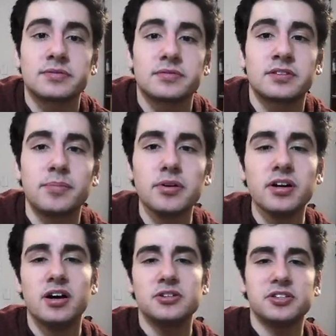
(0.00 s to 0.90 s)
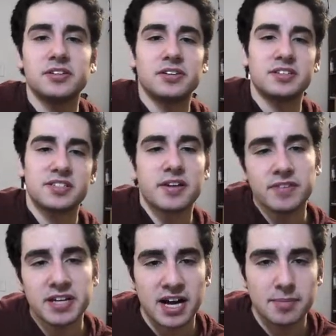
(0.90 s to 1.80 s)
Number
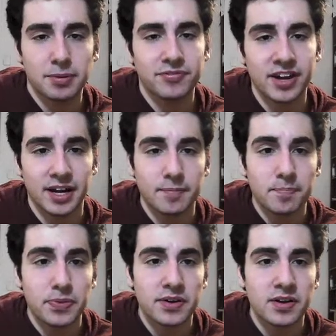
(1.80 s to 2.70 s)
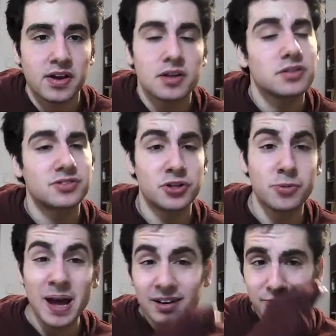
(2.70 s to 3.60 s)
179, buffet. Too
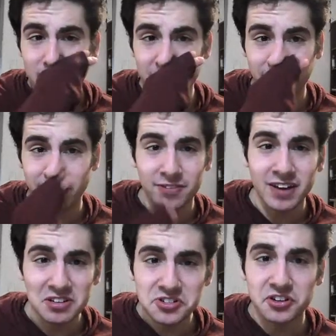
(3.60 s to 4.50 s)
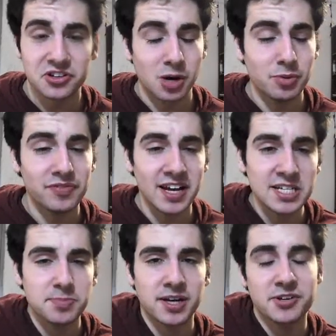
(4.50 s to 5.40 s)
bad with coronavirus there are no buffets,
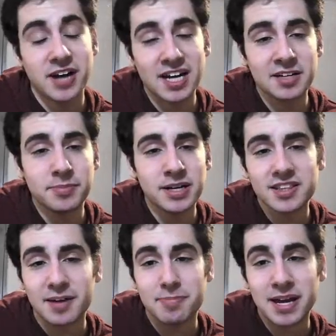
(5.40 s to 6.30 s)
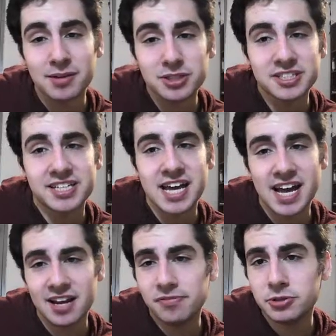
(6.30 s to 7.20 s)
but you gotta admit that being able to take
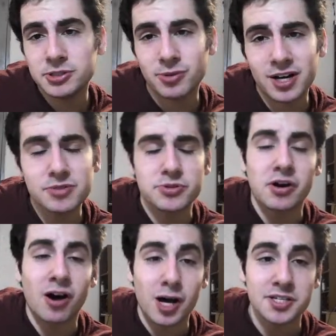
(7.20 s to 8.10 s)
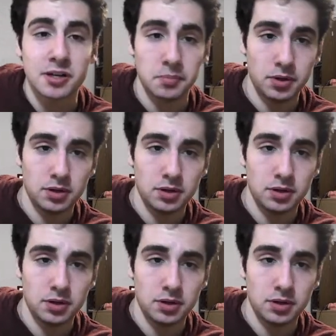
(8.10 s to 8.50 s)
any food you want was awesome.